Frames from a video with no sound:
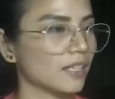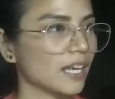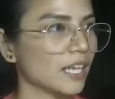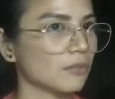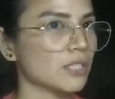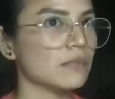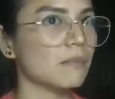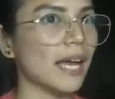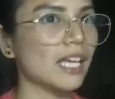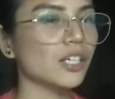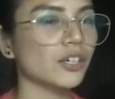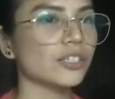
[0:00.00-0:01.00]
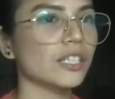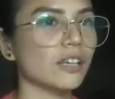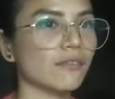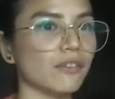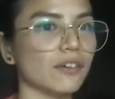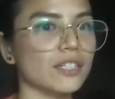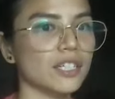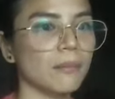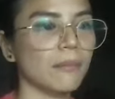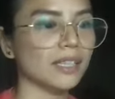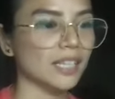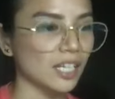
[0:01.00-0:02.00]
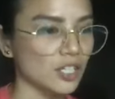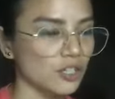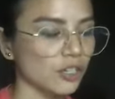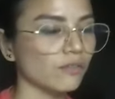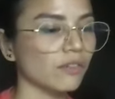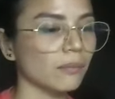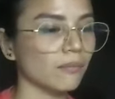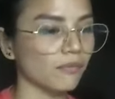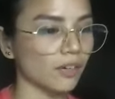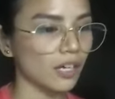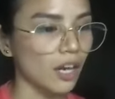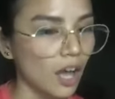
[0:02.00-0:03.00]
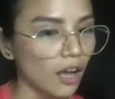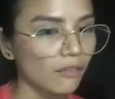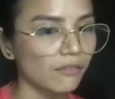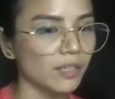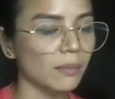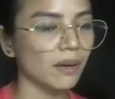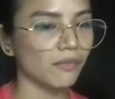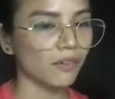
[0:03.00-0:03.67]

it was my yearning for some attention, for love, diba?